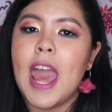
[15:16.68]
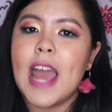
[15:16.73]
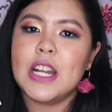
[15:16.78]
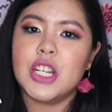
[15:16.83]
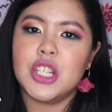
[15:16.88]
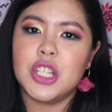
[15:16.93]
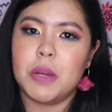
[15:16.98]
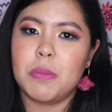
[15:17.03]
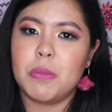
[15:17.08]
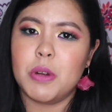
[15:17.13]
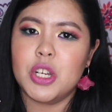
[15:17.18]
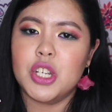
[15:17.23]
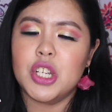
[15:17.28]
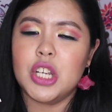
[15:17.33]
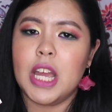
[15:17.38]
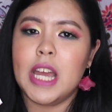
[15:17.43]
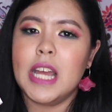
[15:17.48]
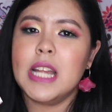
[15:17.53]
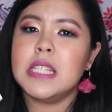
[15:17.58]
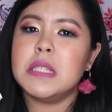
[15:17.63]
and shimmer
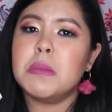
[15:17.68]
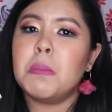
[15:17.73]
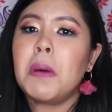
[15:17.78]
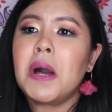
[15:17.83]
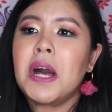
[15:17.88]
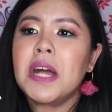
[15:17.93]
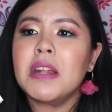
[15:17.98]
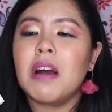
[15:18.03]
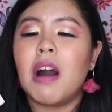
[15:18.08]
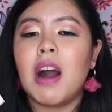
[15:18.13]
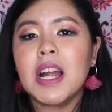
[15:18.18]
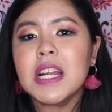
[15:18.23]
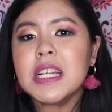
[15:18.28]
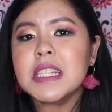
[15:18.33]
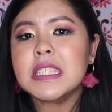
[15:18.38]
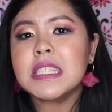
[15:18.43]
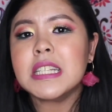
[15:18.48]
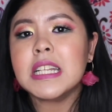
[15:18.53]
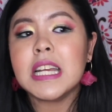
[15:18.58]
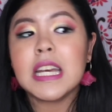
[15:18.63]
shades. But
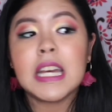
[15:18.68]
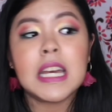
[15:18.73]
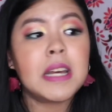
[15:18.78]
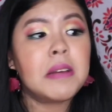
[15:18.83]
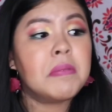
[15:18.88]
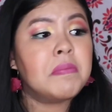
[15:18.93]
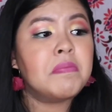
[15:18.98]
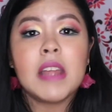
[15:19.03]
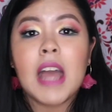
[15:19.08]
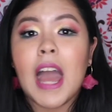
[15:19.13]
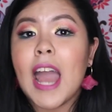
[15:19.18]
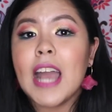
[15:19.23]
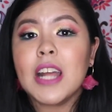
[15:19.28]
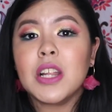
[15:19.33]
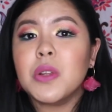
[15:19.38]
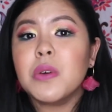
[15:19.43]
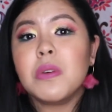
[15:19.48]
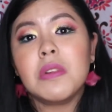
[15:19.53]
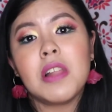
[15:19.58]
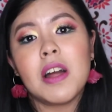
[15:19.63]
honestly, I
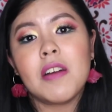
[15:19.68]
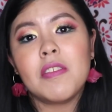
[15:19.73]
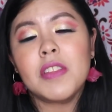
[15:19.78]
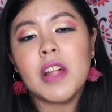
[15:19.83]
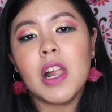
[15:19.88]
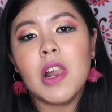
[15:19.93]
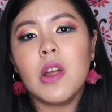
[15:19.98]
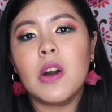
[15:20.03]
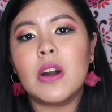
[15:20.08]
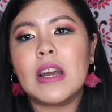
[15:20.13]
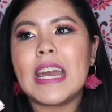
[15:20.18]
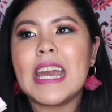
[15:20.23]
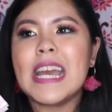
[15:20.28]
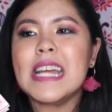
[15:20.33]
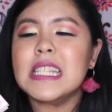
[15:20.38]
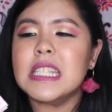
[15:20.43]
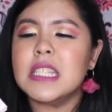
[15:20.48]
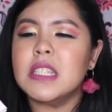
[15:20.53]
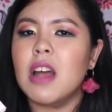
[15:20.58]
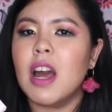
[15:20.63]
do love the look.
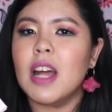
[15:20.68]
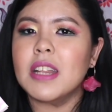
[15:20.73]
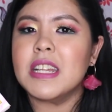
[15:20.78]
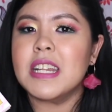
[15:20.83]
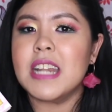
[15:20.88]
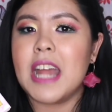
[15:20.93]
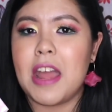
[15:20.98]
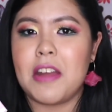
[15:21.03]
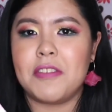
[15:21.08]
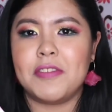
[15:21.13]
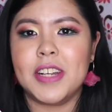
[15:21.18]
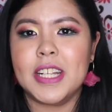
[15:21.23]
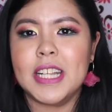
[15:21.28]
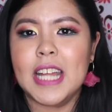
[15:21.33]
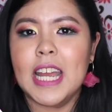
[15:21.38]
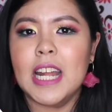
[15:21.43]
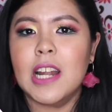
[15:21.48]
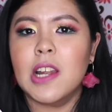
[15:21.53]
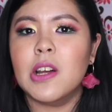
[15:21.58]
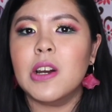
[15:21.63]
It's not an
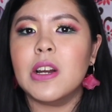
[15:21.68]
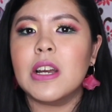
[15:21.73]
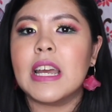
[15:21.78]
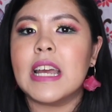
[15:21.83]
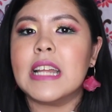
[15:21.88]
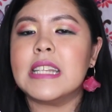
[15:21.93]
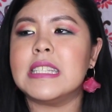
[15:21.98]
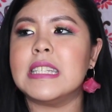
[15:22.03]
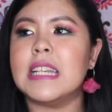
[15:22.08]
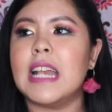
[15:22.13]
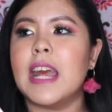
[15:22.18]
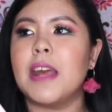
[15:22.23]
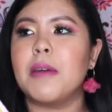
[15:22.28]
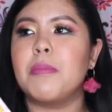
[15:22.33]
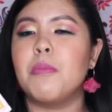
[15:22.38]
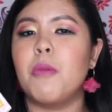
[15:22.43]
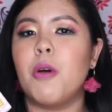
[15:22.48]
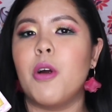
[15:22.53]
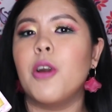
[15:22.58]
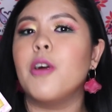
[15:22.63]
everyday look. It's
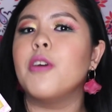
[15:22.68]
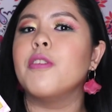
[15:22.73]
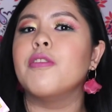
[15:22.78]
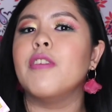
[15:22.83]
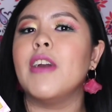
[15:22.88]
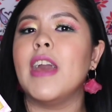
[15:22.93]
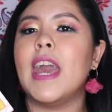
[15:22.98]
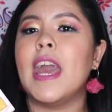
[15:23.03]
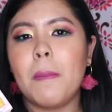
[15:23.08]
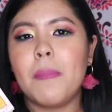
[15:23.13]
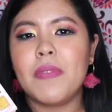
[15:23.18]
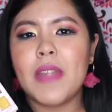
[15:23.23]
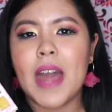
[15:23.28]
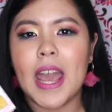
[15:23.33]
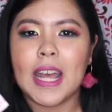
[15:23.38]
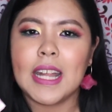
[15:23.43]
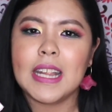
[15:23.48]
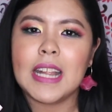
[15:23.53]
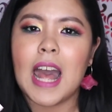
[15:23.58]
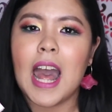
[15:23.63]
like more of a
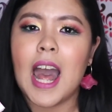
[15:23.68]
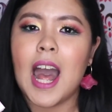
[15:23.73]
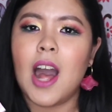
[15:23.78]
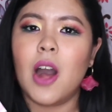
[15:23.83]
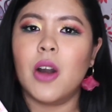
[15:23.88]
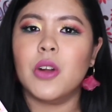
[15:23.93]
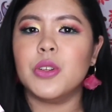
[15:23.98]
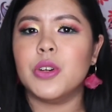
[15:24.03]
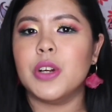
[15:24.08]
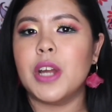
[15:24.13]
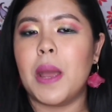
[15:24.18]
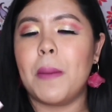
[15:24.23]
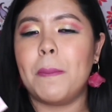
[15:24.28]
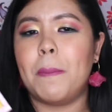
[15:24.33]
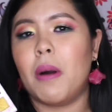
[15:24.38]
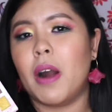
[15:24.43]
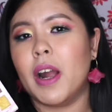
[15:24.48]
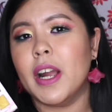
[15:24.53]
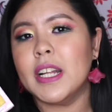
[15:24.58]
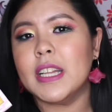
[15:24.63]
night out or a
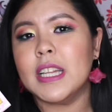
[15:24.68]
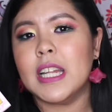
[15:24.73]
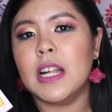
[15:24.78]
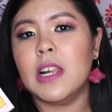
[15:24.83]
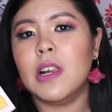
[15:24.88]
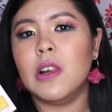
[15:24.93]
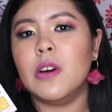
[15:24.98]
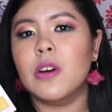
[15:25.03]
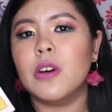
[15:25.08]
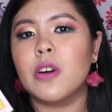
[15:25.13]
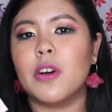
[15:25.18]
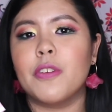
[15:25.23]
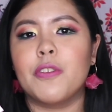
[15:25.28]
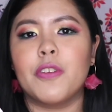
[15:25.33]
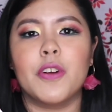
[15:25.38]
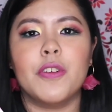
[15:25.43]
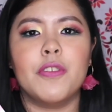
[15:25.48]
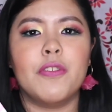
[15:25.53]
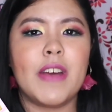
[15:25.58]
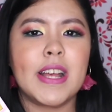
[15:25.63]
party look or
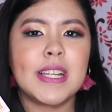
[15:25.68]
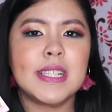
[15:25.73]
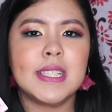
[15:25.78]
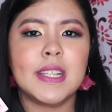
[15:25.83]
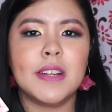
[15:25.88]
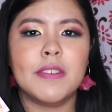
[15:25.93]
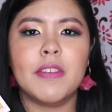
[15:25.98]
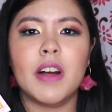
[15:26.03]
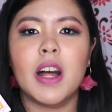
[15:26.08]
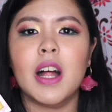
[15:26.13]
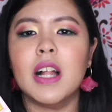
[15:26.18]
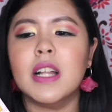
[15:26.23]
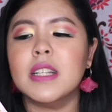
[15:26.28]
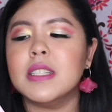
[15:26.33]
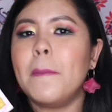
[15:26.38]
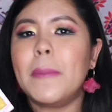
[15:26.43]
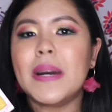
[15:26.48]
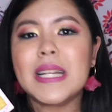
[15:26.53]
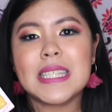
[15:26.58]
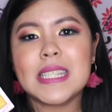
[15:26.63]
for
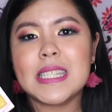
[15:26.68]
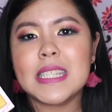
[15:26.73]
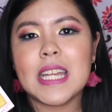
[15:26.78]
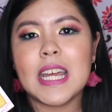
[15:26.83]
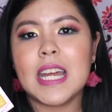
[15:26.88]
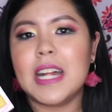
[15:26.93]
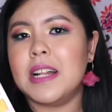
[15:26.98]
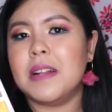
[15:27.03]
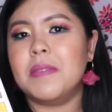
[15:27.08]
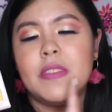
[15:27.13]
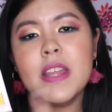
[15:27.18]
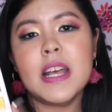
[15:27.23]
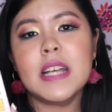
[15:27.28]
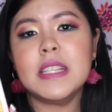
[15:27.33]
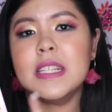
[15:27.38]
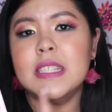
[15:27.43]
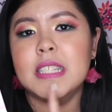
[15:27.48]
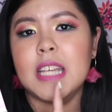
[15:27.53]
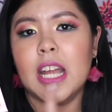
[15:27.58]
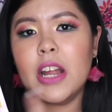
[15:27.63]
festivals. But still,
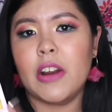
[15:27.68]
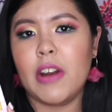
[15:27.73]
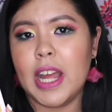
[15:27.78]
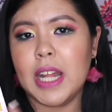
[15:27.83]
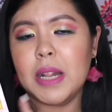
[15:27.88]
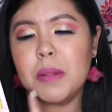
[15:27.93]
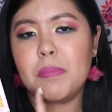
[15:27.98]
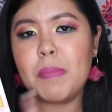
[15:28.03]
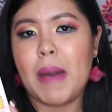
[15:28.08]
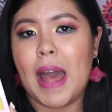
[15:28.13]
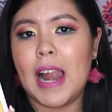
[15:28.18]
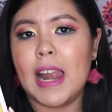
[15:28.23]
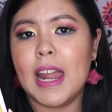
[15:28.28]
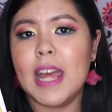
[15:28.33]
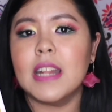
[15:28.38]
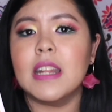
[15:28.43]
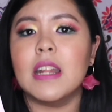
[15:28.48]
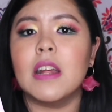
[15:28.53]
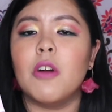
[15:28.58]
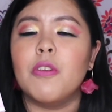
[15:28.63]
this is a great
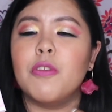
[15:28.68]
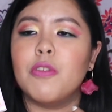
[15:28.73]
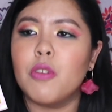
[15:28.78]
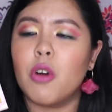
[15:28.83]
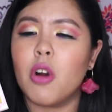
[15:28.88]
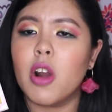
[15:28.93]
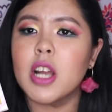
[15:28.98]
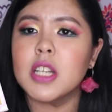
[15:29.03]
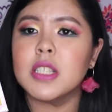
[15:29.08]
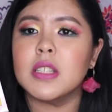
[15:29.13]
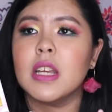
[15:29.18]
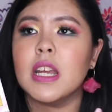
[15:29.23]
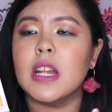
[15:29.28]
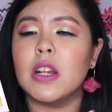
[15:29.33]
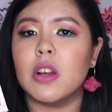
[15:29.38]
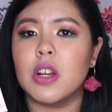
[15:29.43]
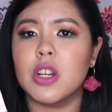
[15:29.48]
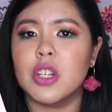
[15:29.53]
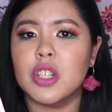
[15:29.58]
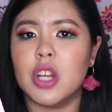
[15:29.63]
palette. Of course,
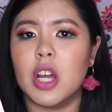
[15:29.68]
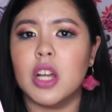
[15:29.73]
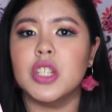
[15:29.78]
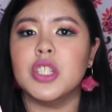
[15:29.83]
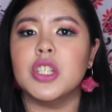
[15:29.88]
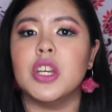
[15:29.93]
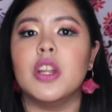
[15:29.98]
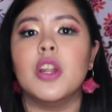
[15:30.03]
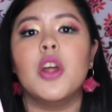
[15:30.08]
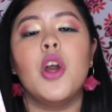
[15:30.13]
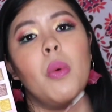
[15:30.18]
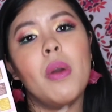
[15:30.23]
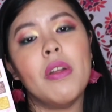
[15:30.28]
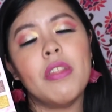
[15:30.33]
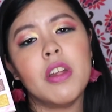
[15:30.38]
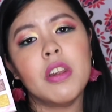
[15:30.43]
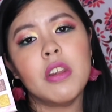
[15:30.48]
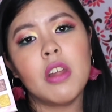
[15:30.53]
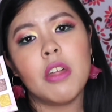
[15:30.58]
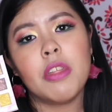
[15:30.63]
in conjunction with
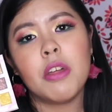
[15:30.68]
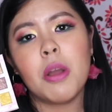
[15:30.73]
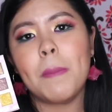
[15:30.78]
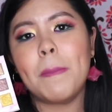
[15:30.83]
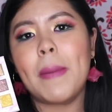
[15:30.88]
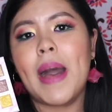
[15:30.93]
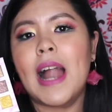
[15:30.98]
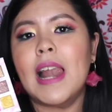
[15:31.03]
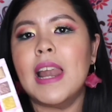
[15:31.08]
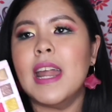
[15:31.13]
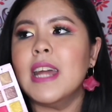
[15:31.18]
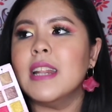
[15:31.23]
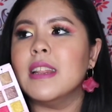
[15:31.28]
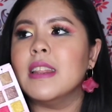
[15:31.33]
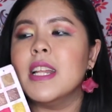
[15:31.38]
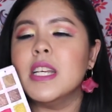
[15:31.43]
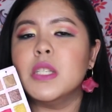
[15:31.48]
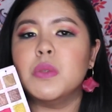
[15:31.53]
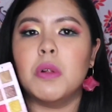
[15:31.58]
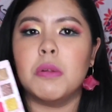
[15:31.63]
another
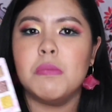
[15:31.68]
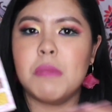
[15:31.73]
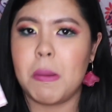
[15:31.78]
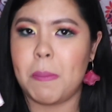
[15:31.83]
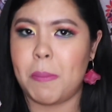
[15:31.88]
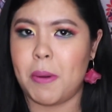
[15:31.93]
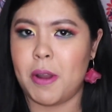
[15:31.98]
palette, this will be